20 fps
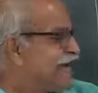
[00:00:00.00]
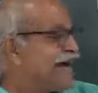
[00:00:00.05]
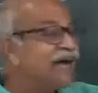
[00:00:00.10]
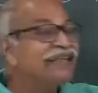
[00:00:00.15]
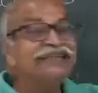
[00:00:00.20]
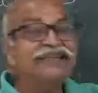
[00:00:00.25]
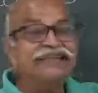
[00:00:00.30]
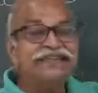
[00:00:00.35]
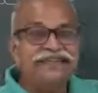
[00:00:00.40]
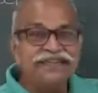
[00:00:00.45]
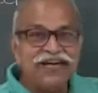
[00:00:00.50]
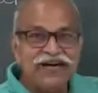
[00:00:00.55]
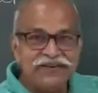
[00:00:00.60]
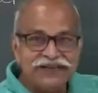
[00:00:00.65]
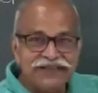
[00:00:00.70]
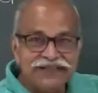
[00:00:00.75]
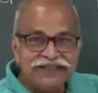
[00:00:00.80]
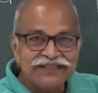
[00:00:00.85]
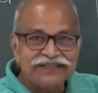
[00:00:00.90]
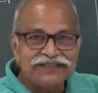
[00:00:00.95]
and that is
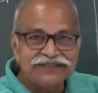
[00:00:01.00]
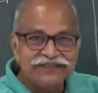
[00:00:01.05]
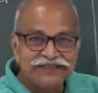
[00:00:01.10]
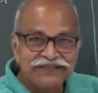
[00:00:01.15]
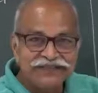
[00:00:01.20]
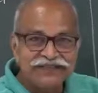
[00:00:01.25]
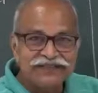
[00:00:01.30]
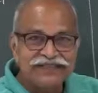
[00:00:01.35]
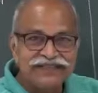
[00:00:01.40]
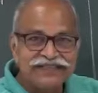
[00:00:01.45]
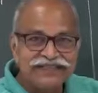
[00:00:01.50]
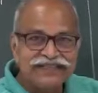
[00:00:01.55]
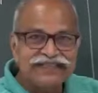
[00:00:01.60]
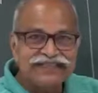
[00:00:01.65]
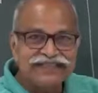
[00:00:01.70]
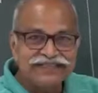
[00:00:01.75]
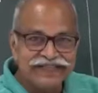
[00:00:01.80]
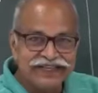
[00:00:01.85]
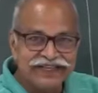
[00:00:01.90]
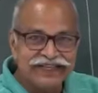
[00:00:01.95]
our Newton's
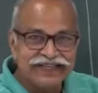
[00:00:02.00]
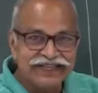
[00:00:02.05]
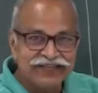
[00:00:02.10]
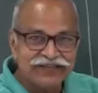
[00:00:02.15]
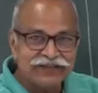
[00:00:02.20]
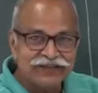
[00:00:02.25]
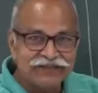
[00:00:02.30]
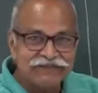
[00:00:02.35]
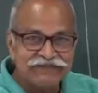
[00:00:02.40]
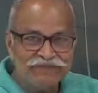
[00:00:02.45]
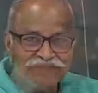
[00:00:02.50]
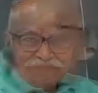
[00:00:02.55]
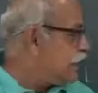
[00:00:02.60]
second law.